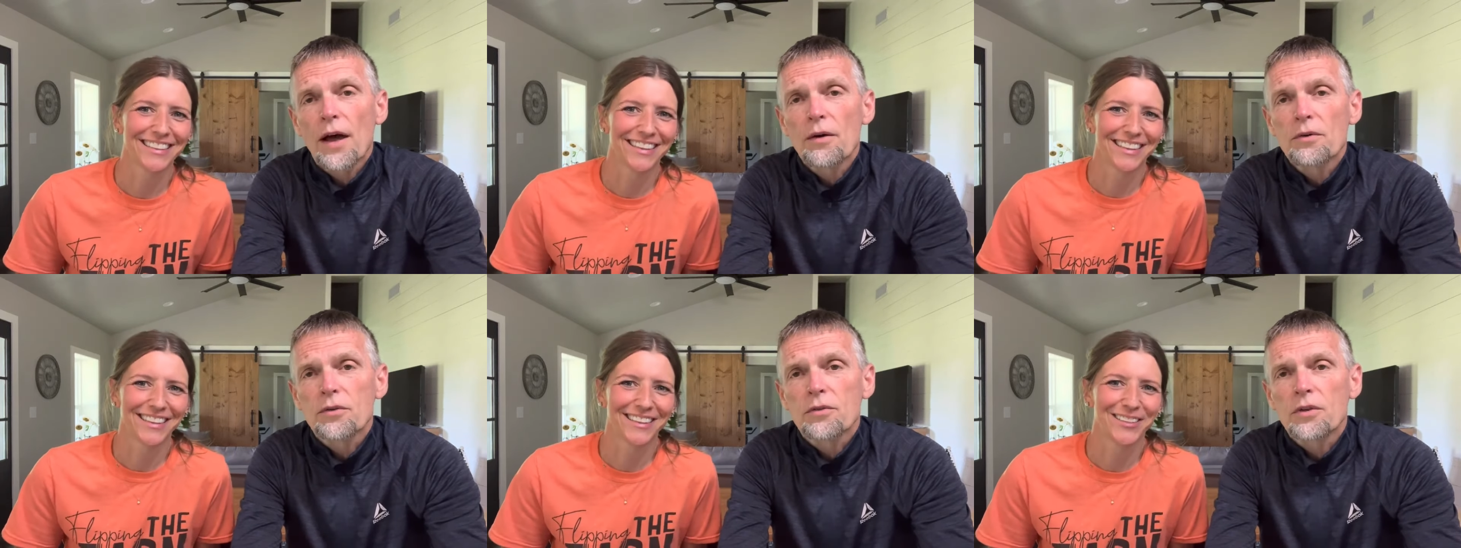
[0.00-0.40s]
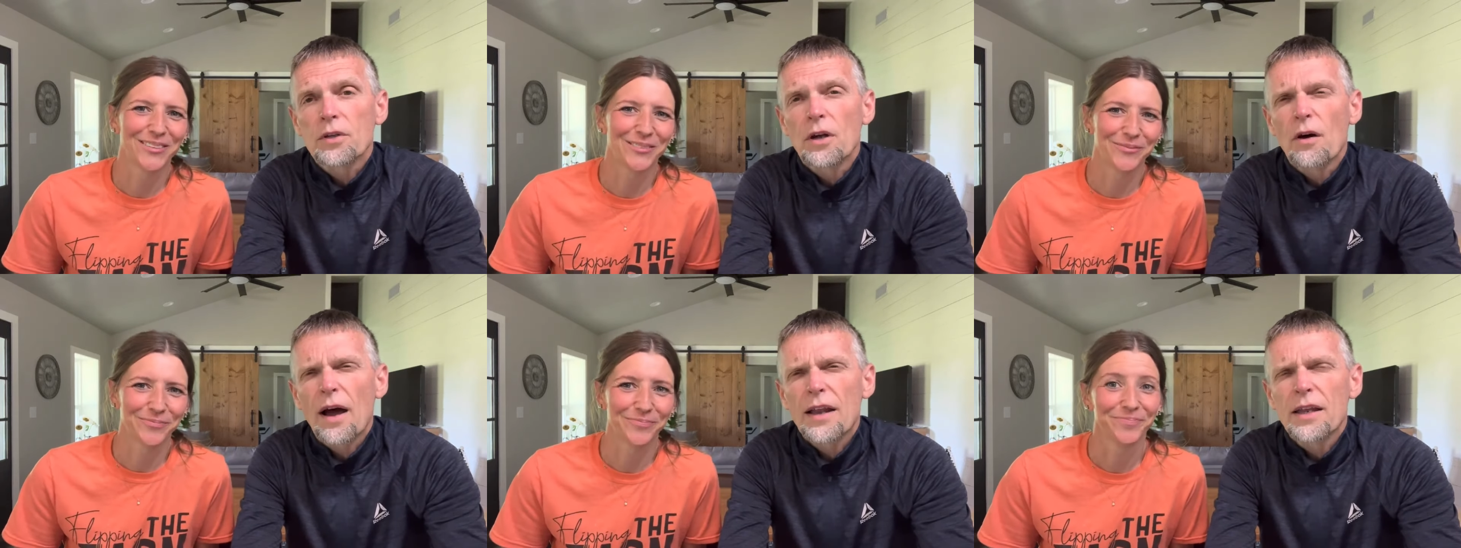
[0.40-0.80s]
Speaker 1: That was,
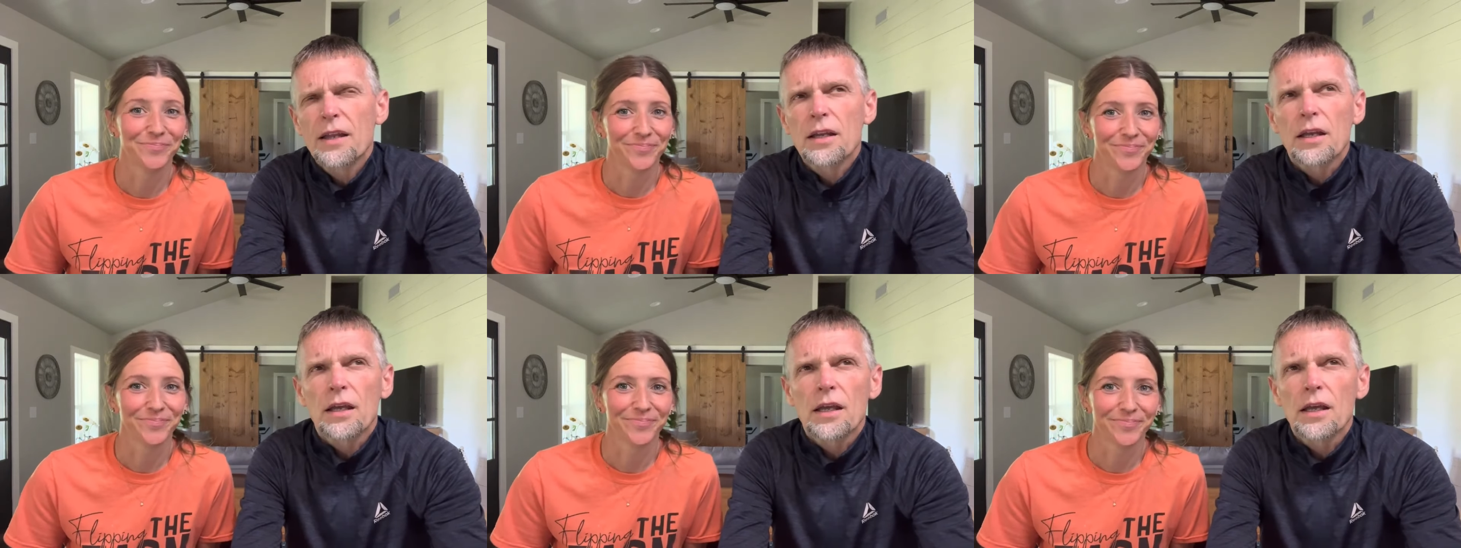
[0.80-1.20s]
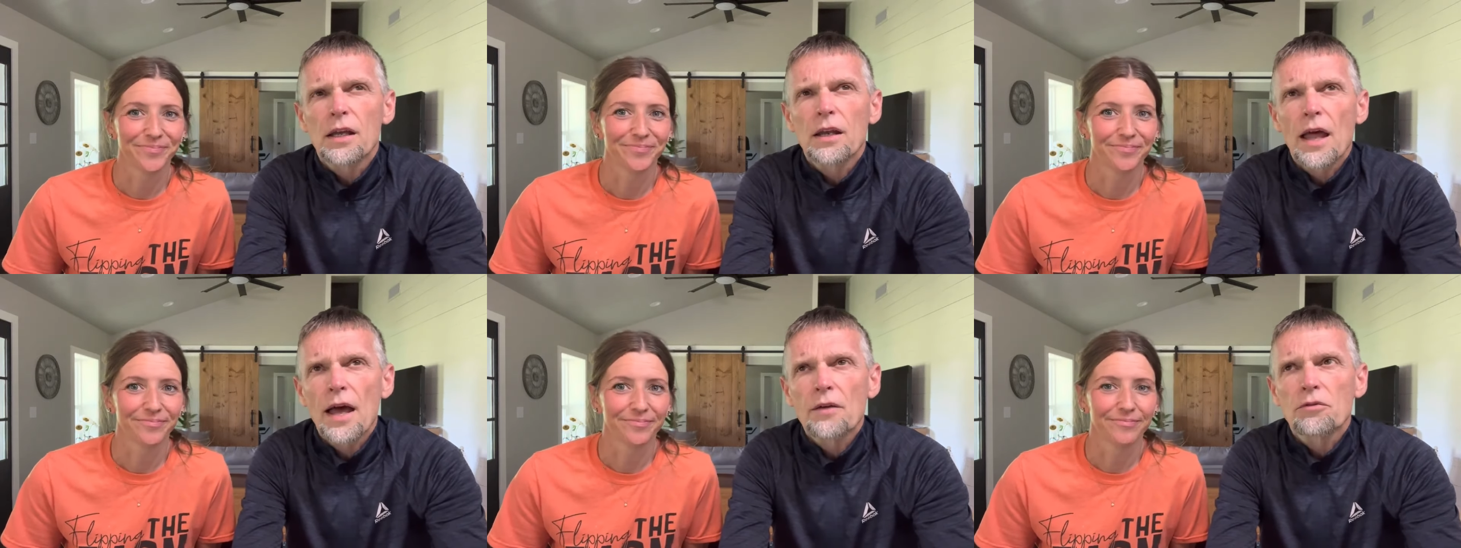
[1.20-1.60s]
you know, I didn't
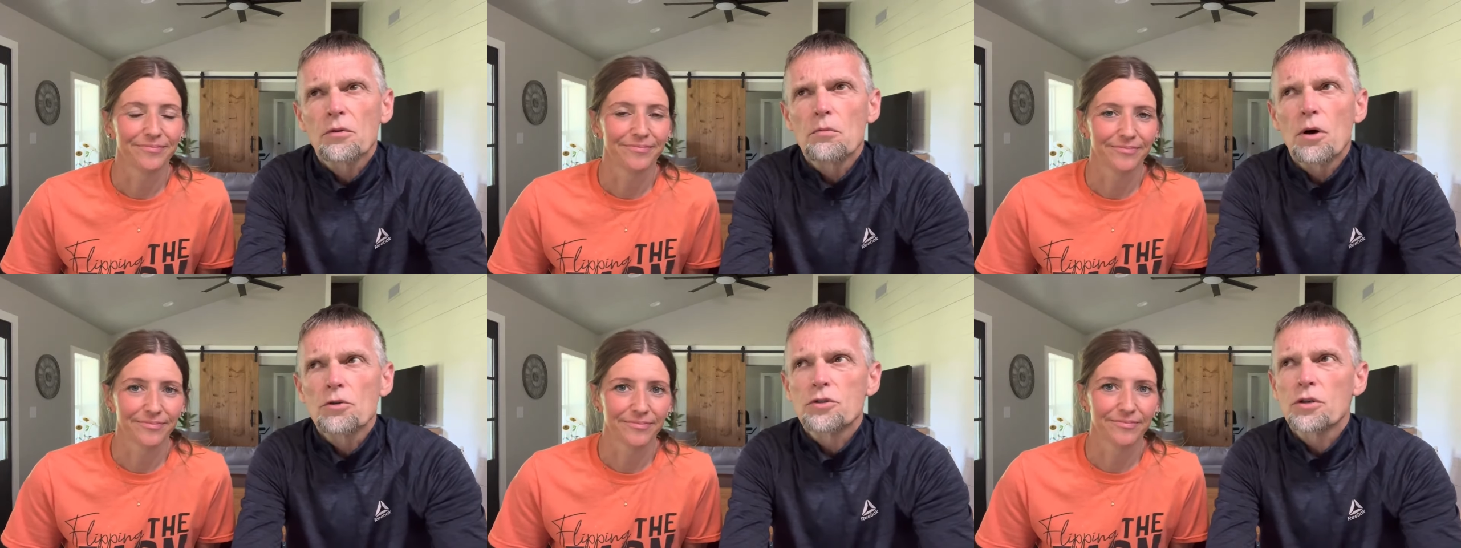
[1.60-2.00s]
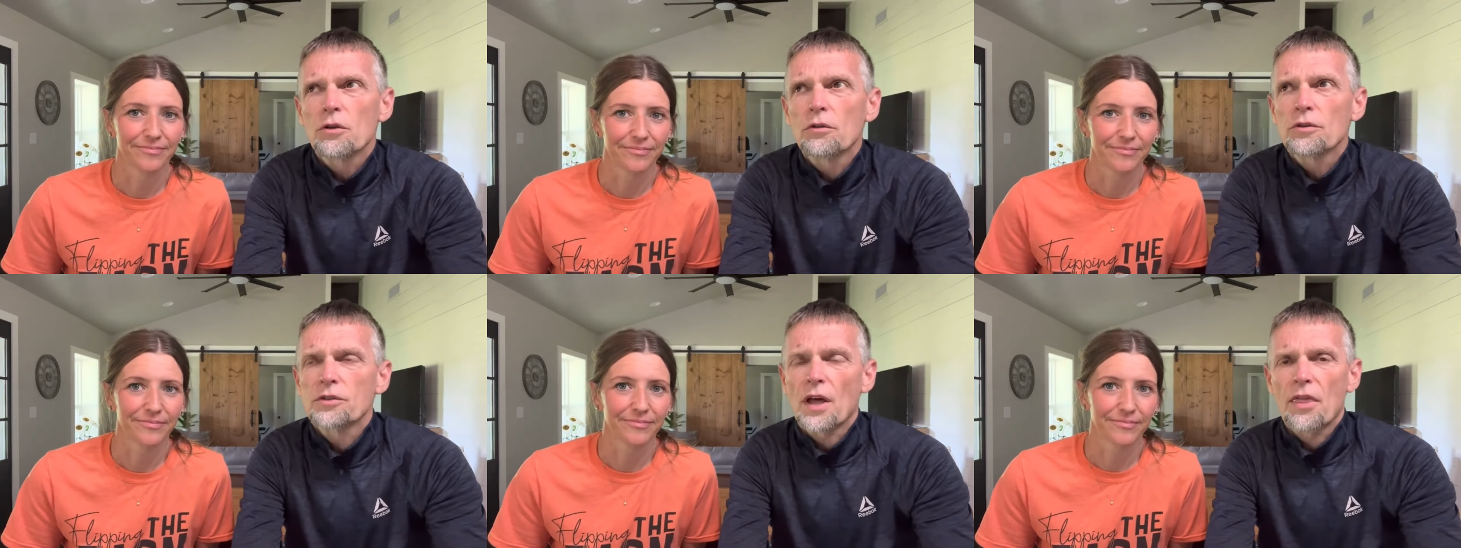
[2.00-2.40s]
get as
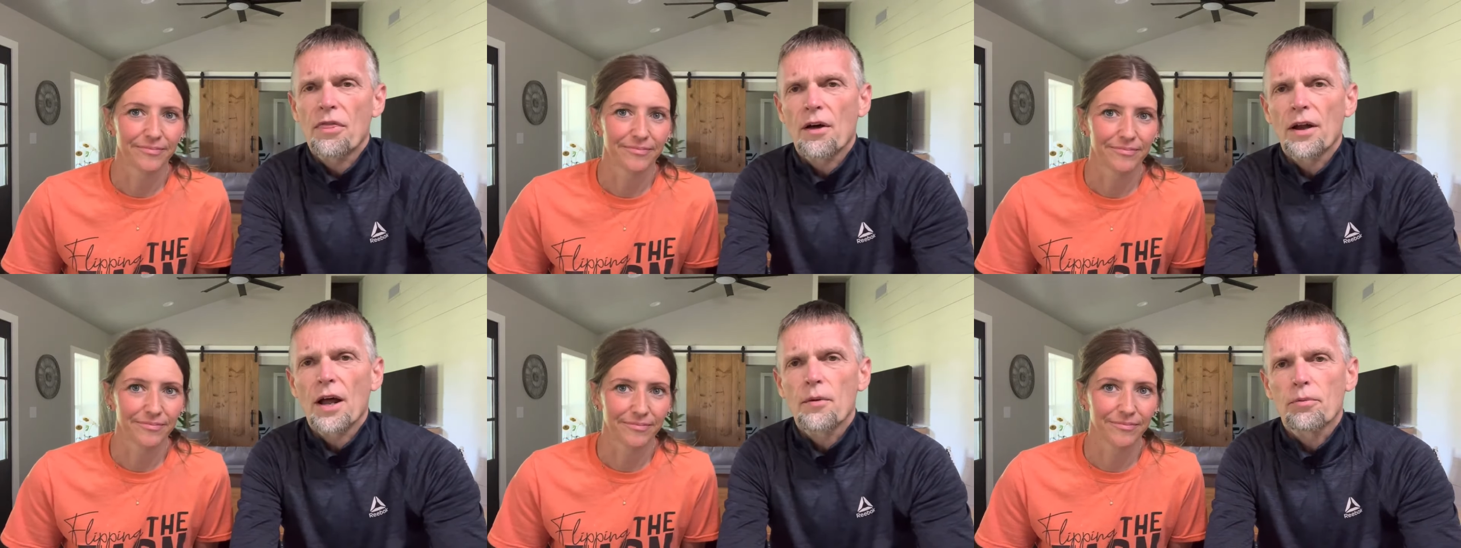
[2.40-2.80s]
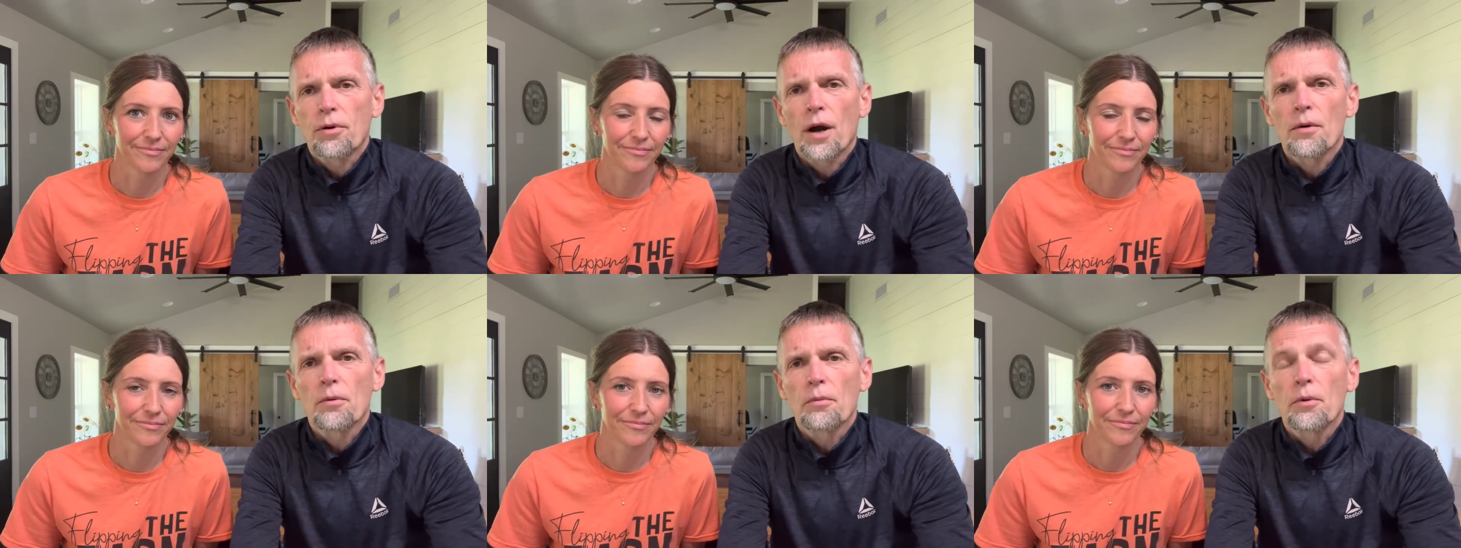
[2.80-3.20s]
emotional as I thought I
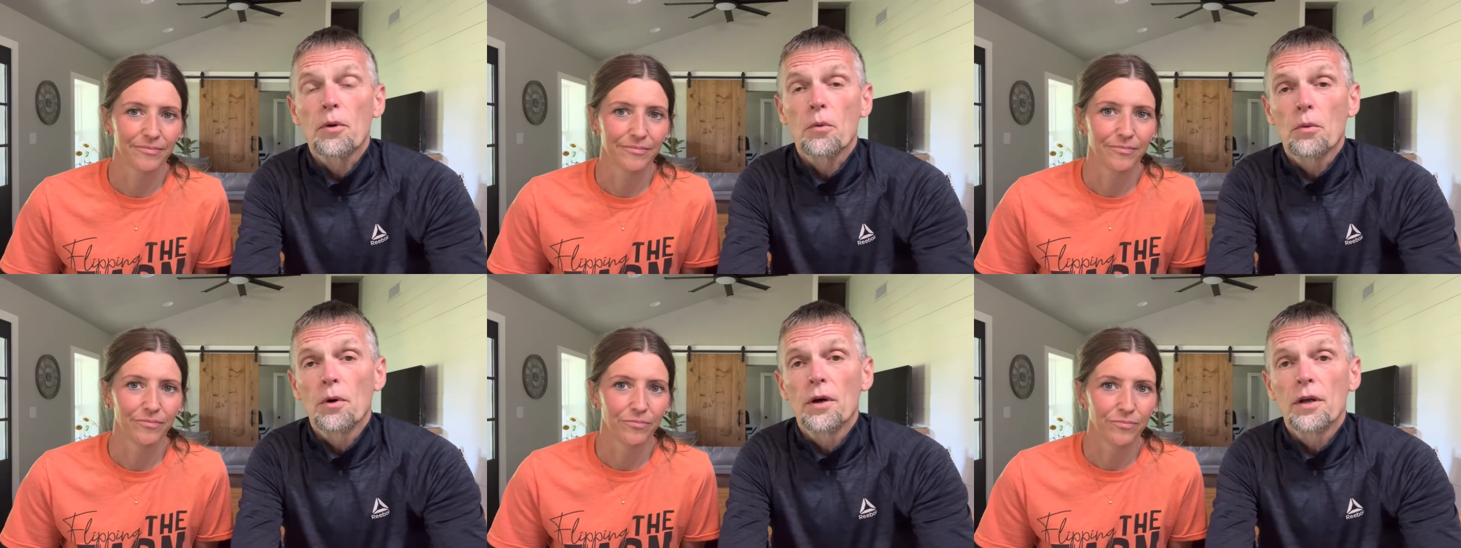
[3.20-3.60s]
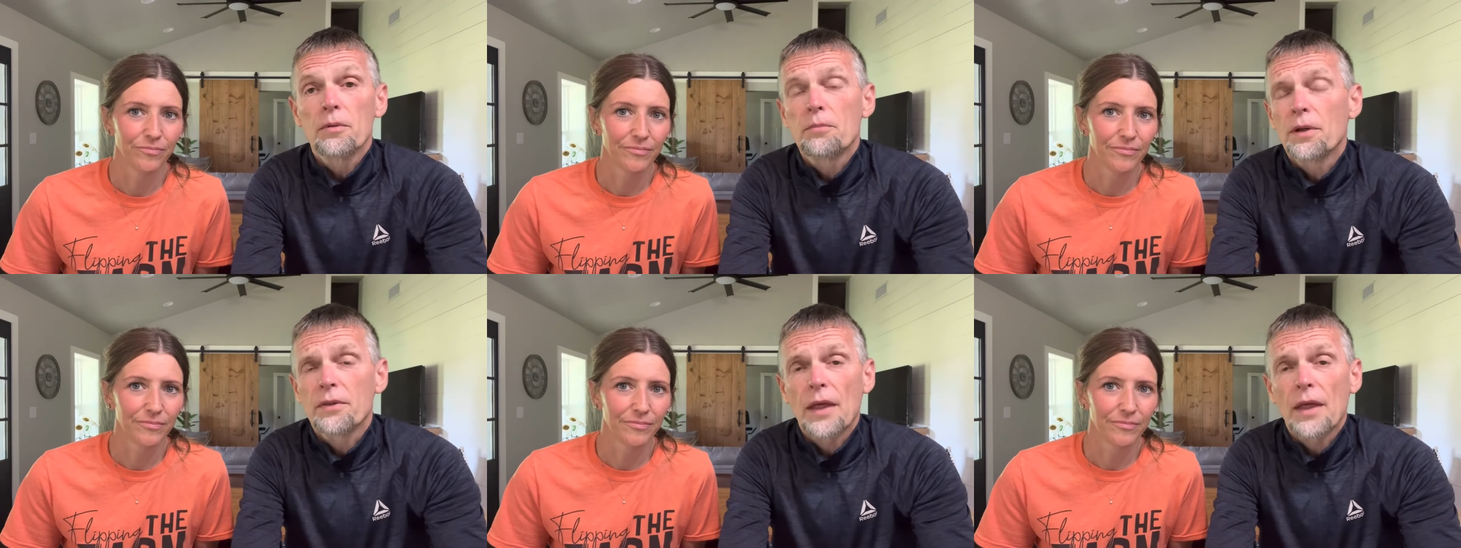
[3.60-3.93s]
probably would,